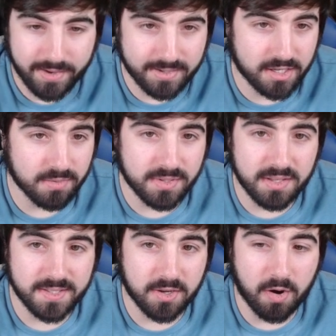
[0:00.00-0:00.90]
In terms of
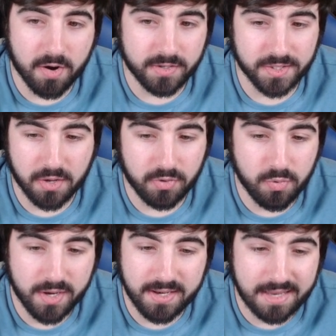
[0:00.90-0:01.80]
these cards, though,
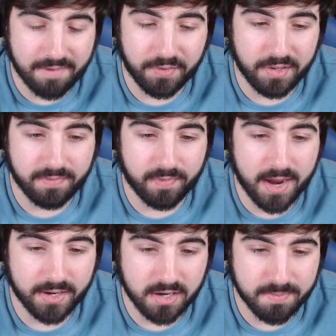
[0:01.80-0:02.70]
you can definitely
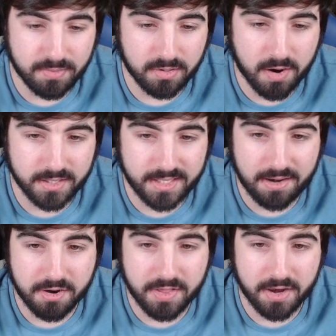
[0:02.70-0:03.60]
find a couple cards
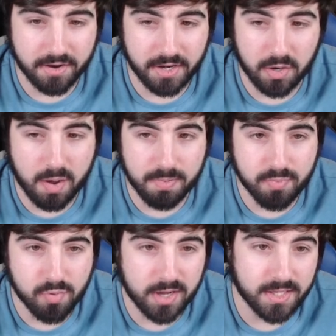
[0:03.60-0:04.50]
down here that are going to go up in
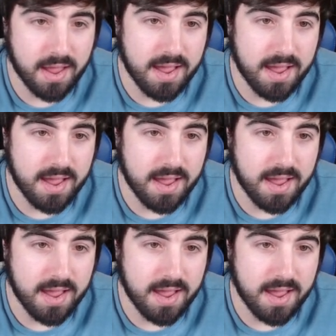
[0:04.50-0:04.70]
price.